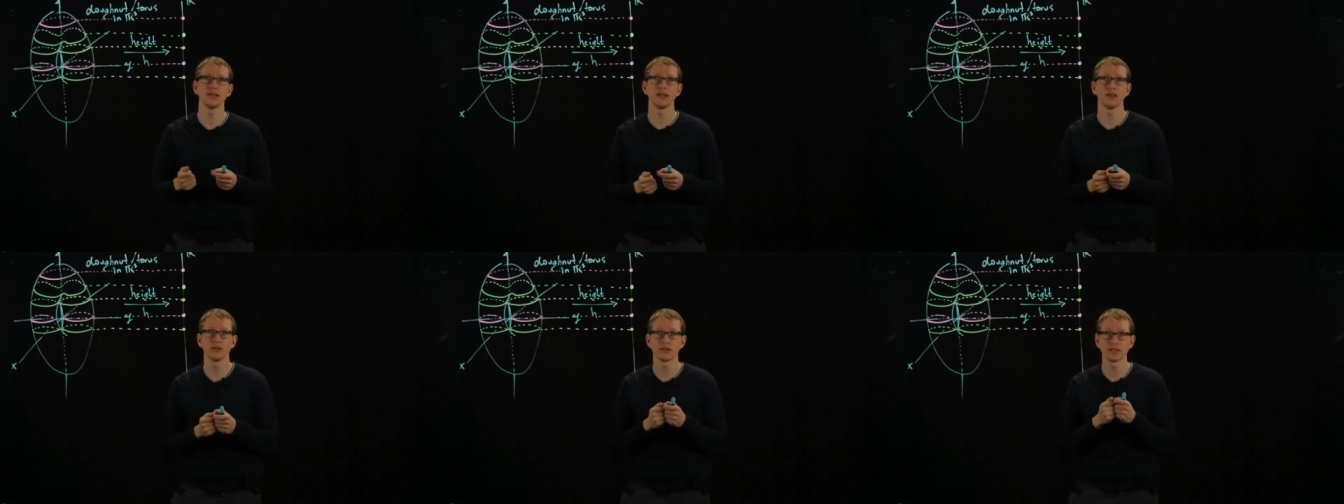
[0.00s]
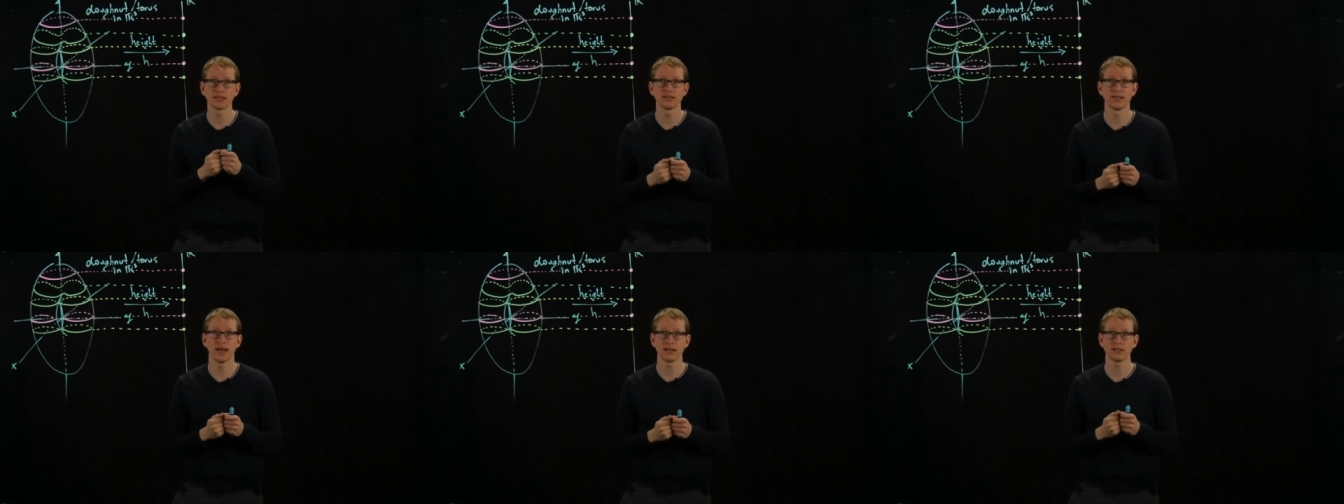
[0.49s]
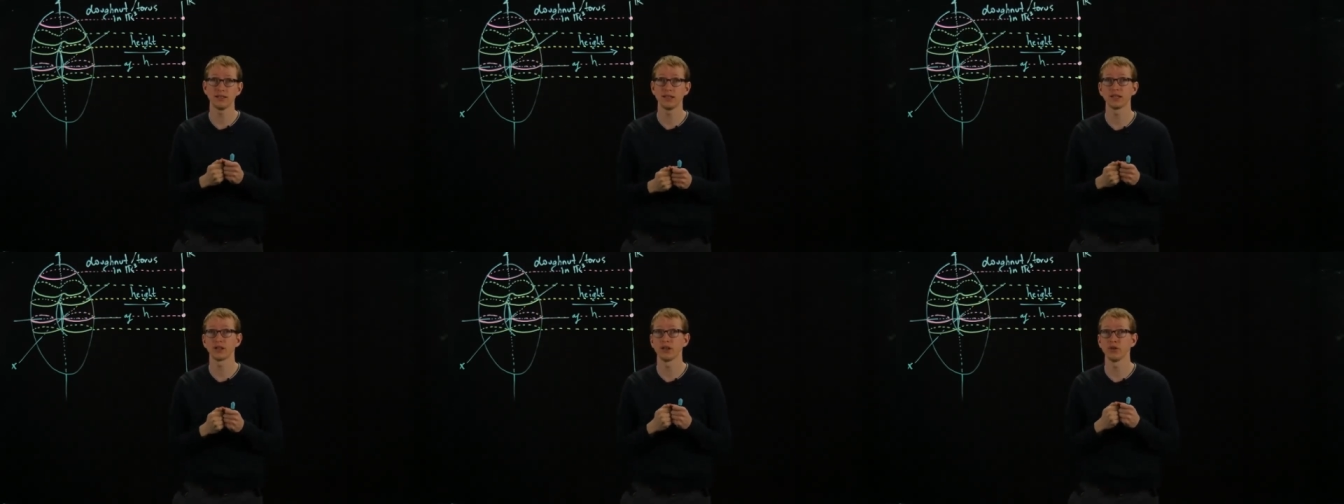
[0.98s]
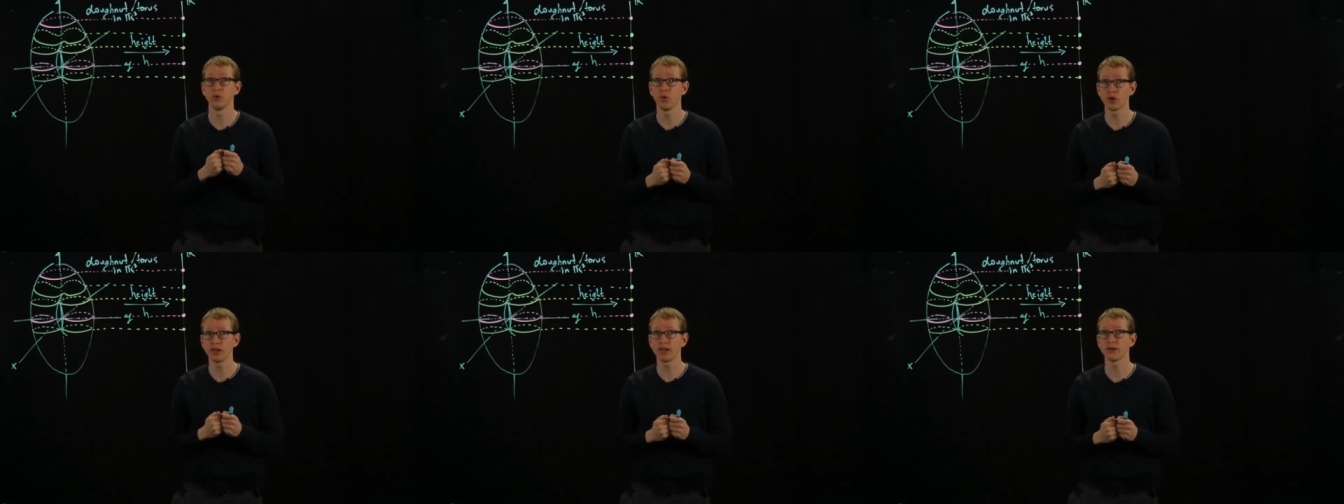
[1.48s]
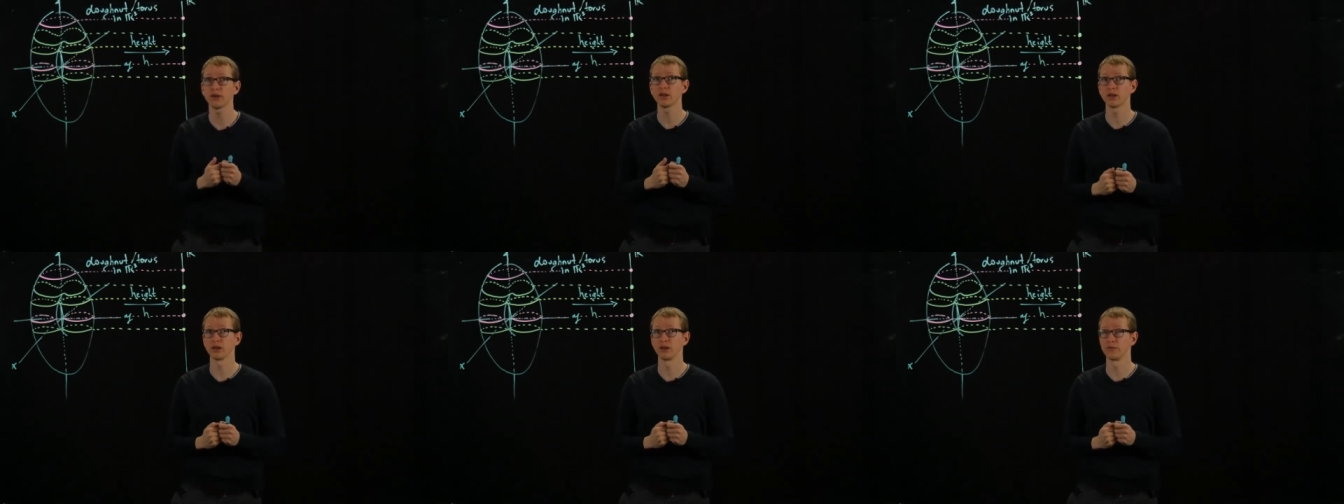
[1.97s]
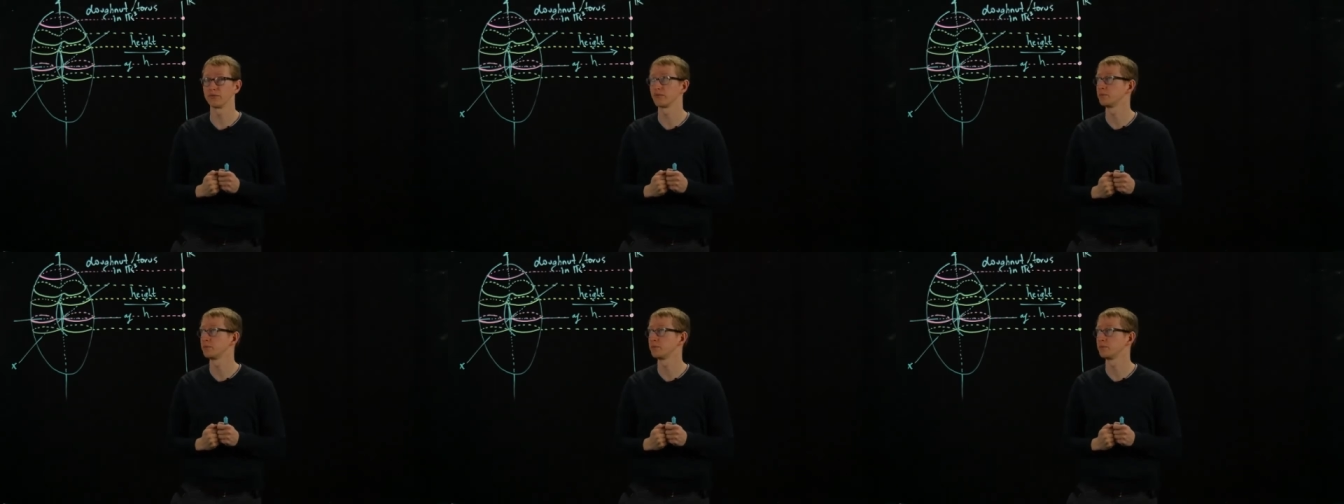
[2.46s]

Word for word: it looks exactly like an ordinary curve.